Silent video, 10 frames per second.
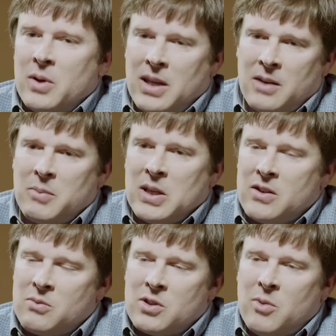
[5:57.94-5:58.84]
Again,
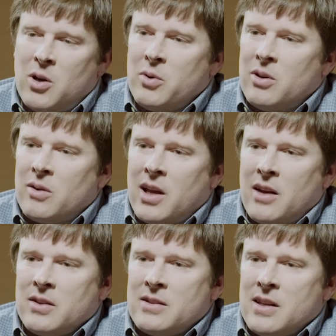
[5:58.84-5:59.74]
because we're small, we don't
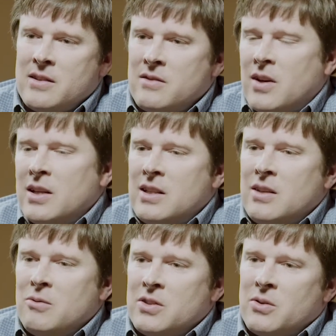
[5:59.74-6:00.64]
have extensive IT
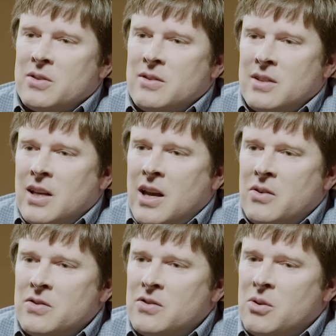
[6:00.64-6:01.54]
resources
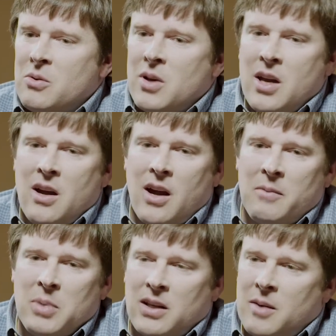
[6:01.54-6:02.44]
in-house, so
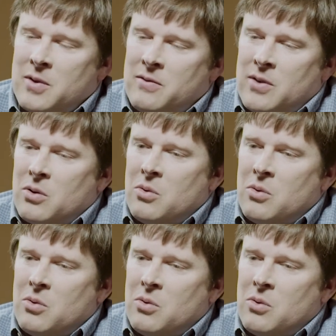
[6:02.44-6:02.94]
I pick up the phone